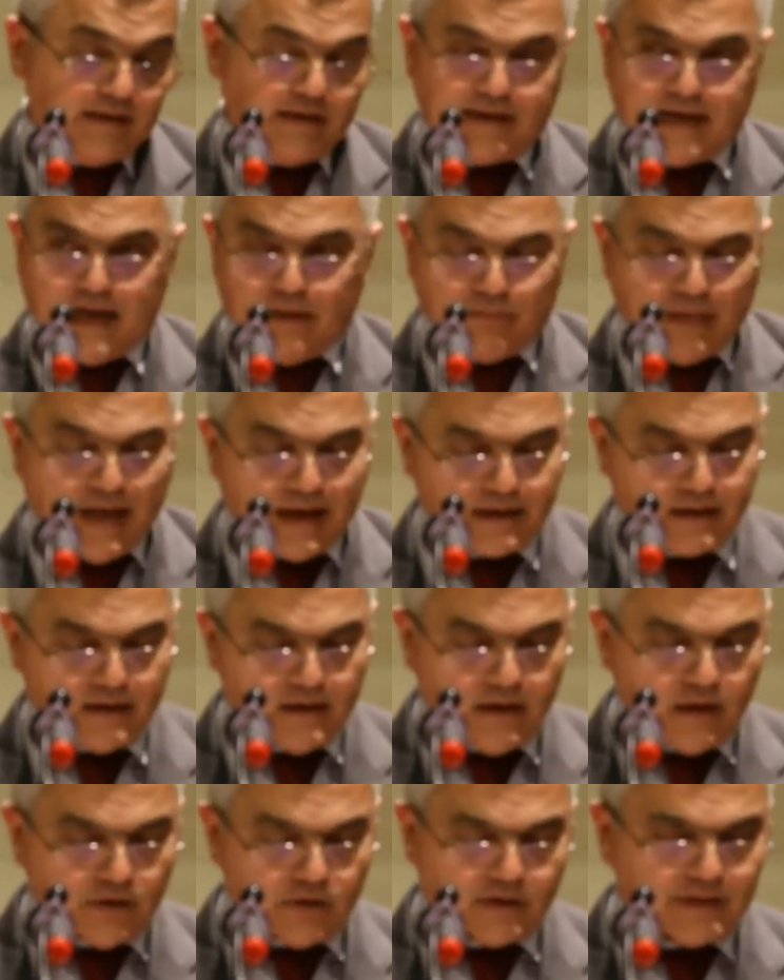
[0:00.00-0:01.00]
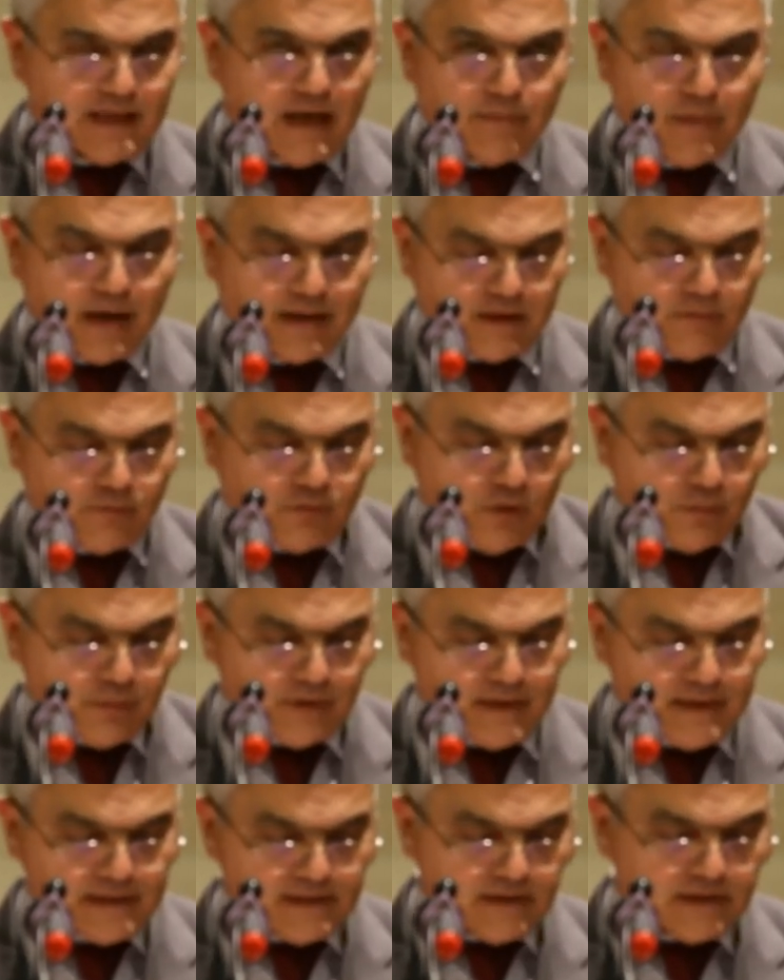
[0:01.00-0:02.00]
claim back their
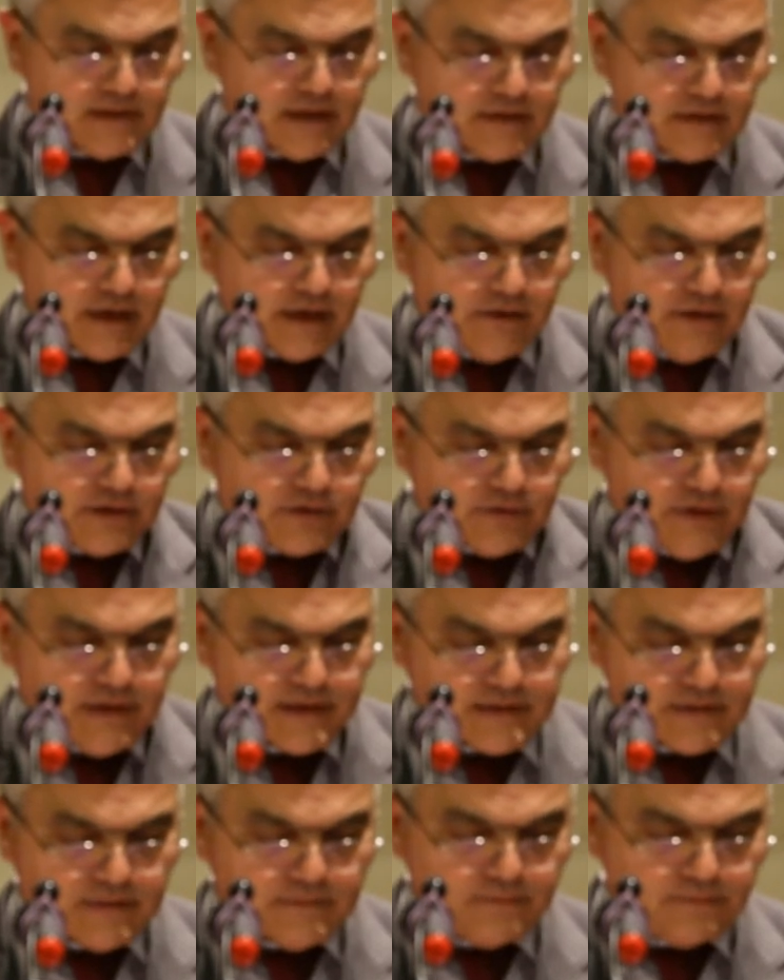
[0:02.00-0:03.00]
properties and their territories.